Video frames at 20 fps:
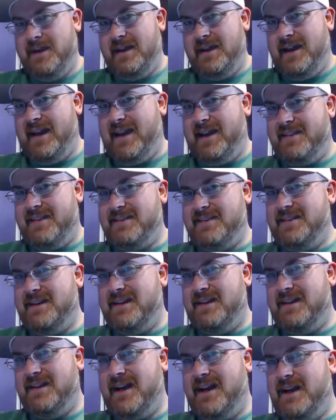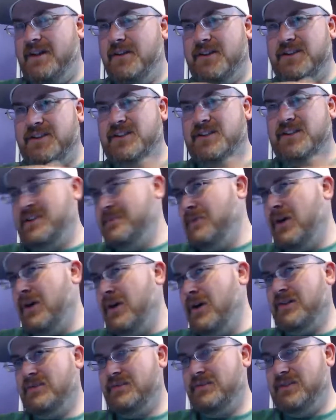And I know that Justin
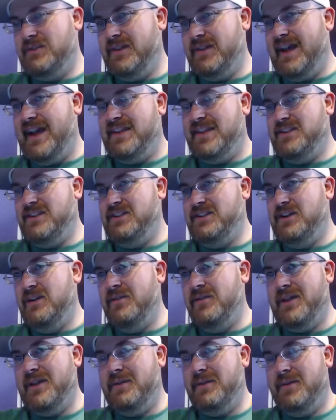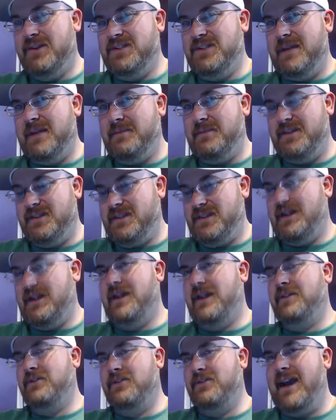Marks was last at Dover that one time because he
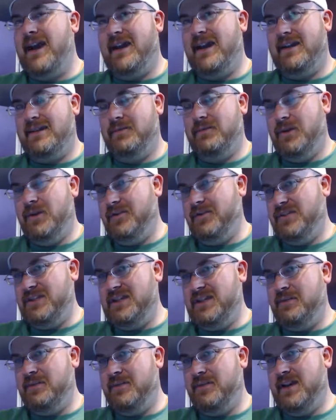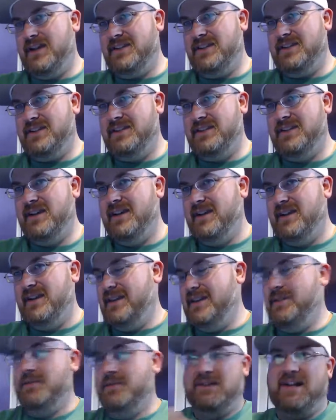got in a wreck in one of his heat races,
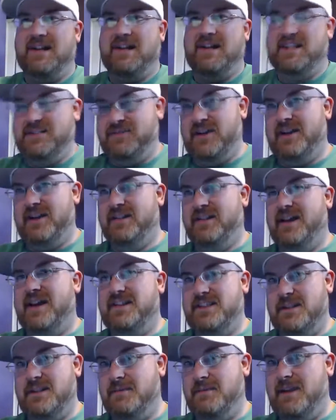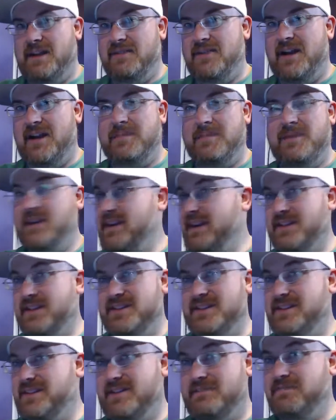and then was classified last in the main event
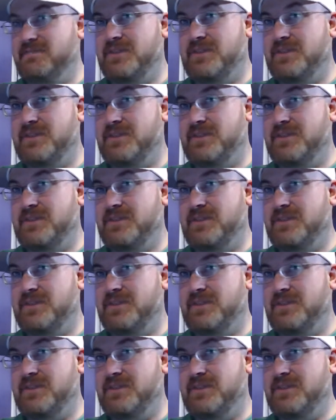because